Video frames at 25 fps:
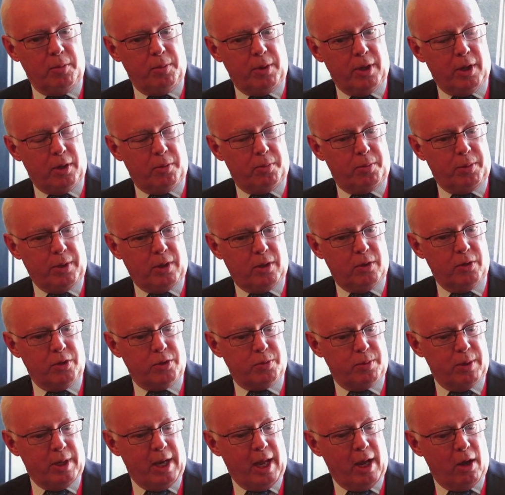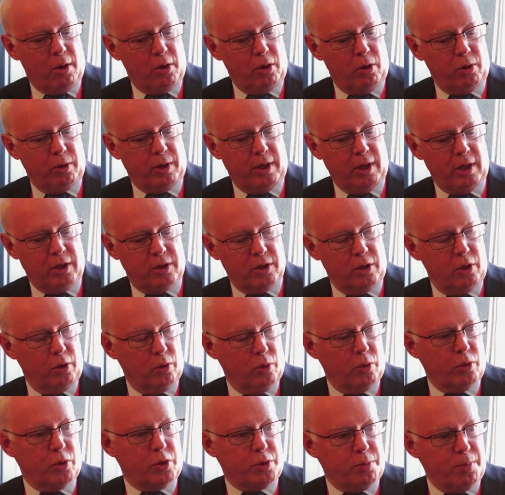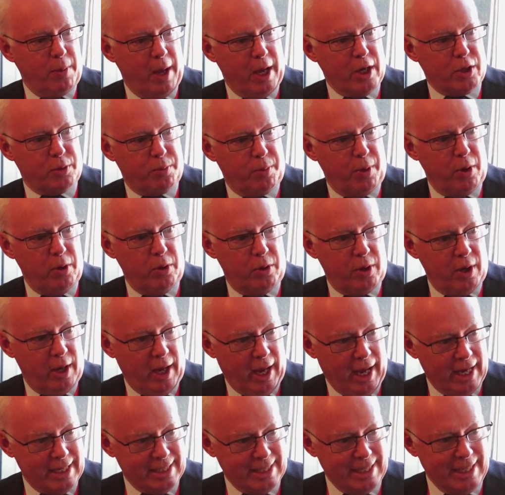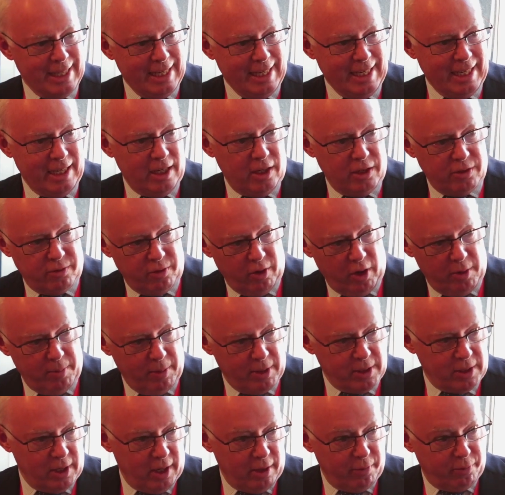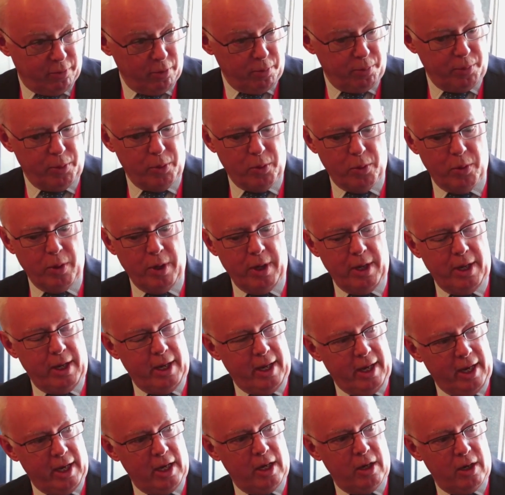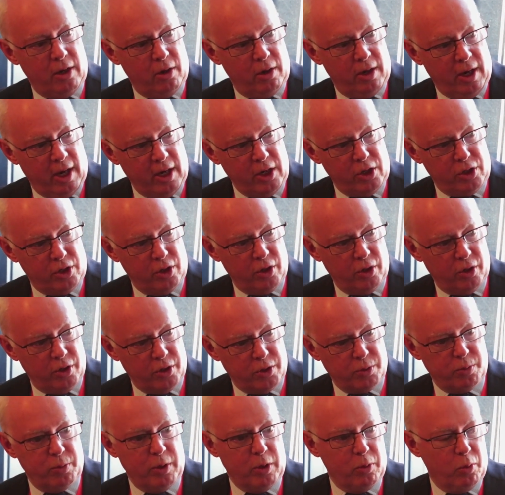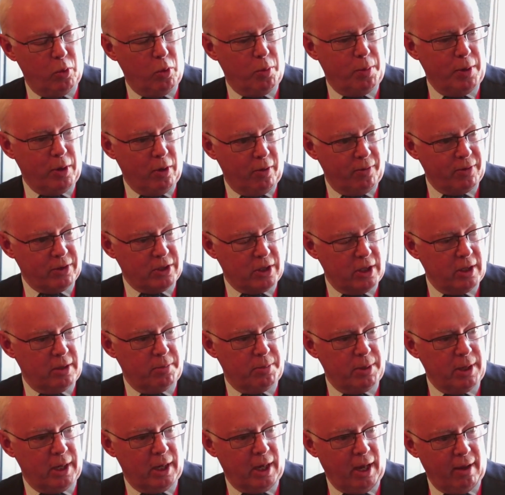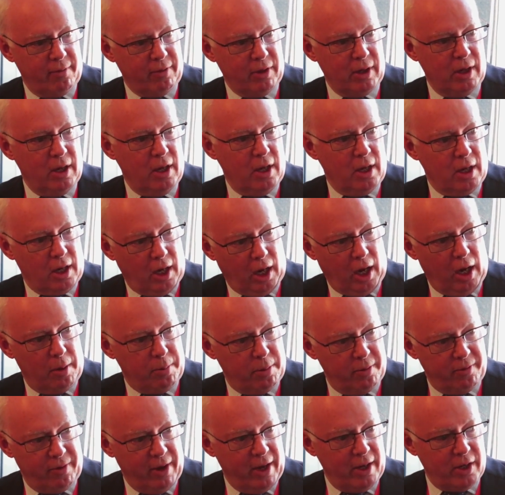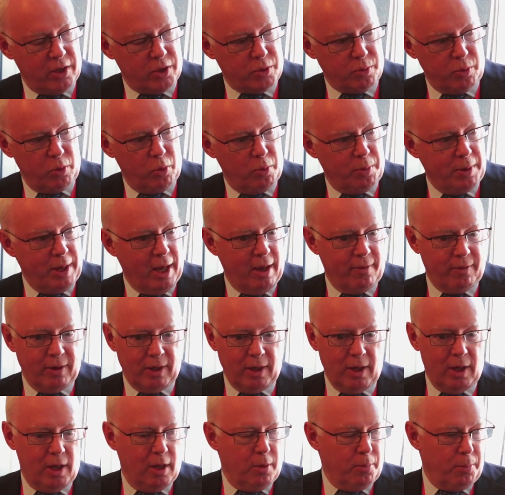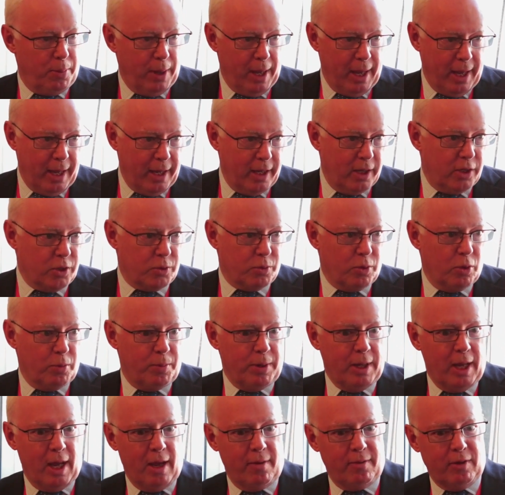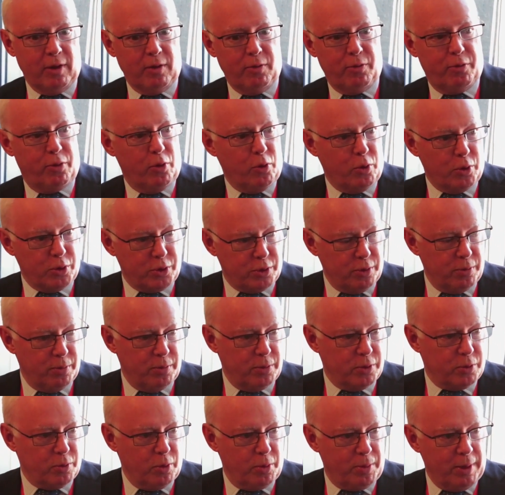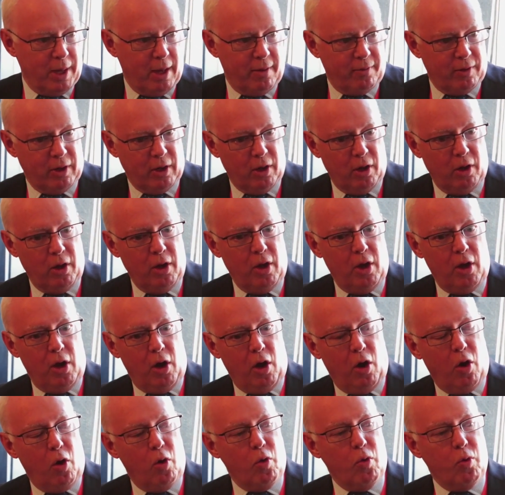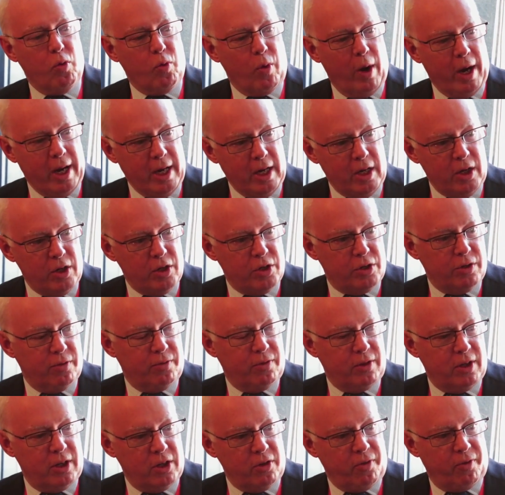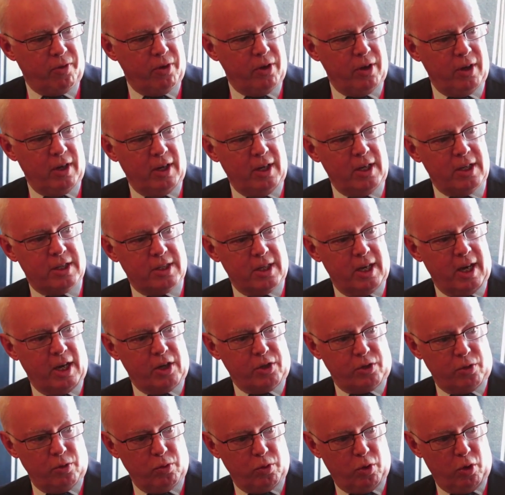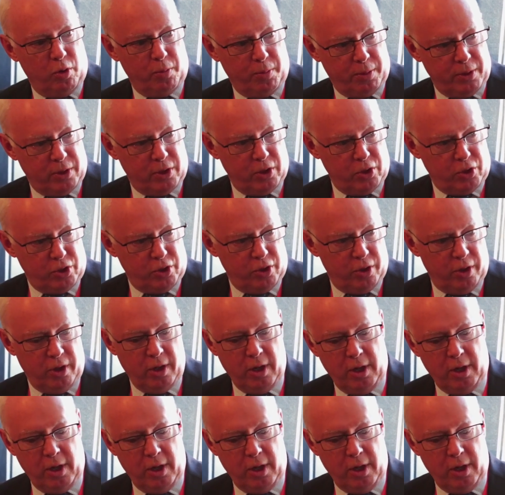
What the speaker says: But because we're now looking to launch match poker as leagues, very much like football, in nations, we will be obviously having club events, we'll be having pairs, we'll be having foursomes, we'll be having a whole range of different international competitions